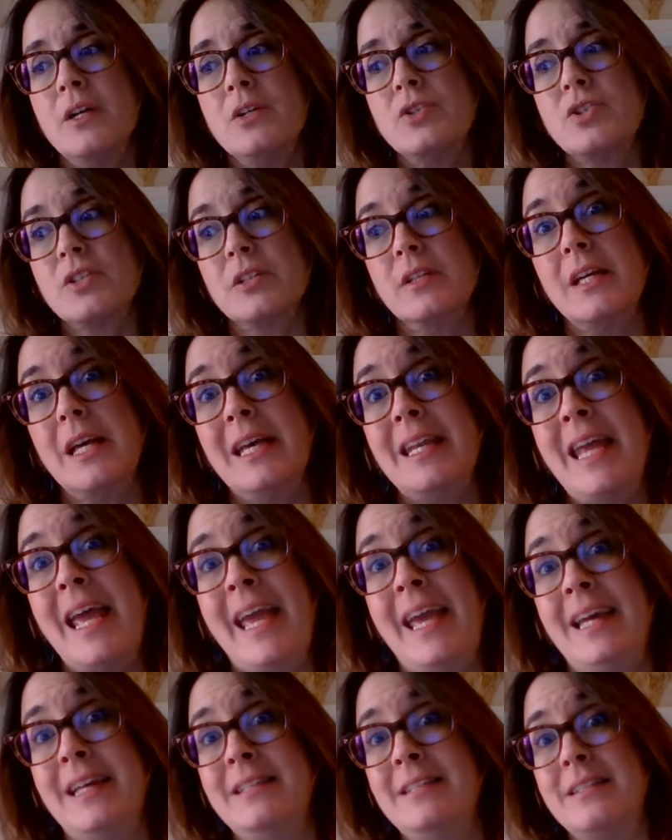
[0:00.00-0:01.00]
to
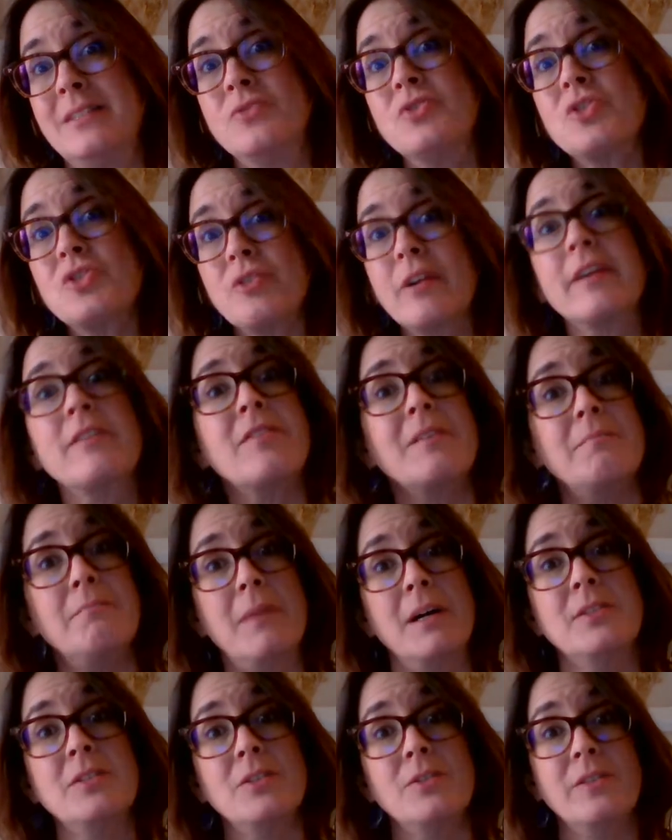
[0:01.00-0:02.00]
enhance and strengthen
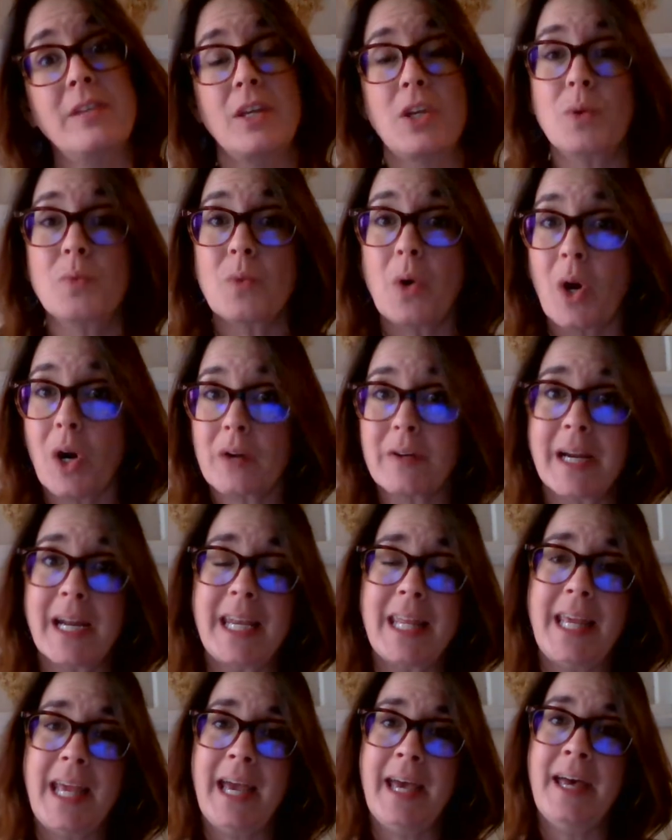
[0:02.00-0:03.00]
muscle that you
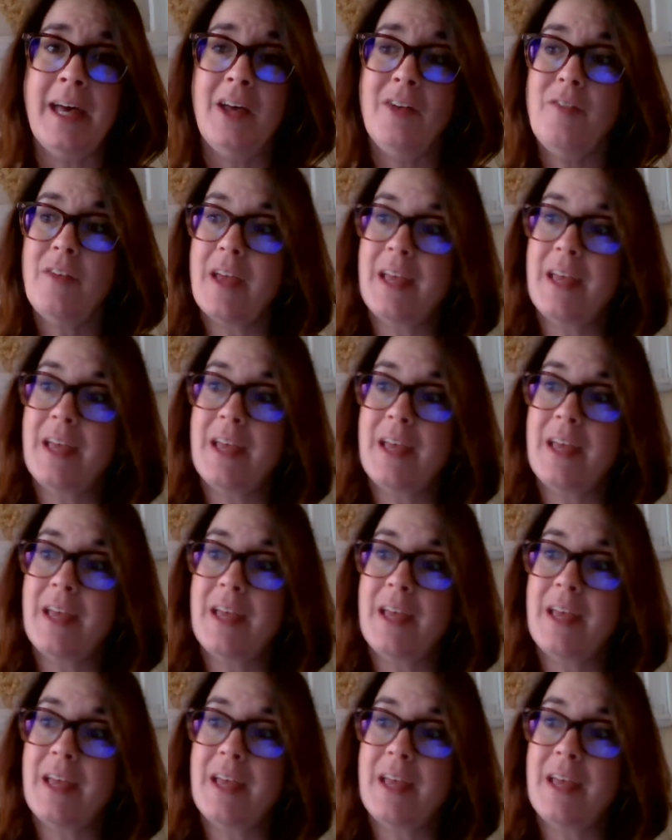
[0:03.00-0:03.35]
already have,